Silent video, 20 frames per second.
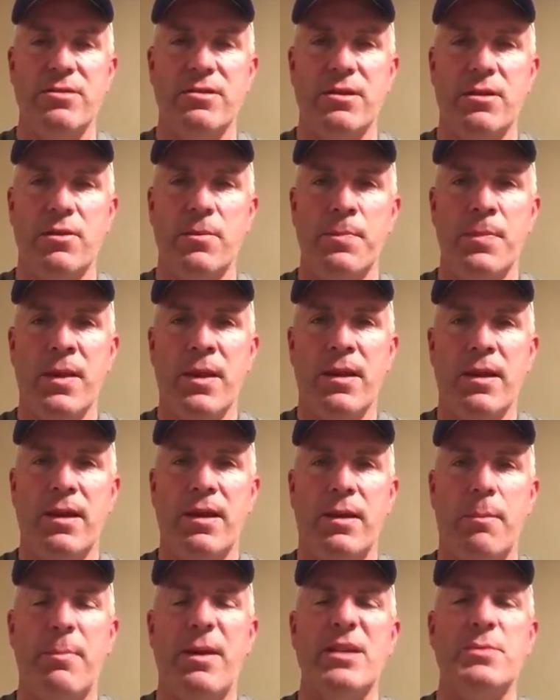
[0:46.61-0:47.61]
So
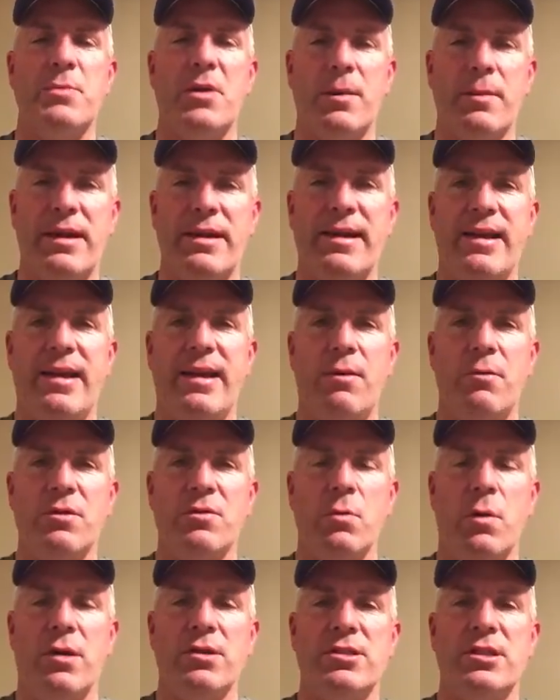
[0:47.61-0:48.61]
best part of my day
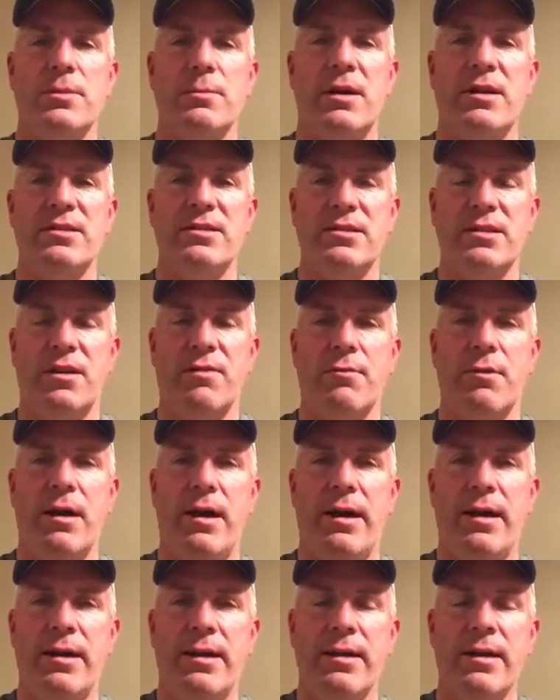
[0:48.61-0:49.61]
was watching my son,
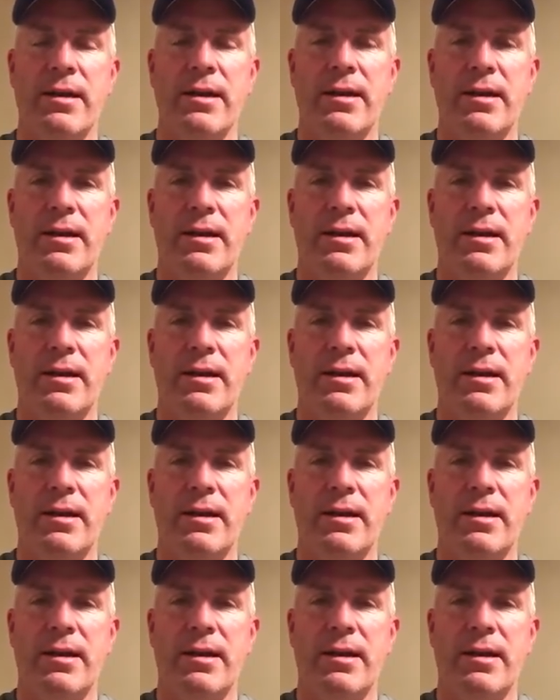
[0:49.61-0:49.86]
Ryan,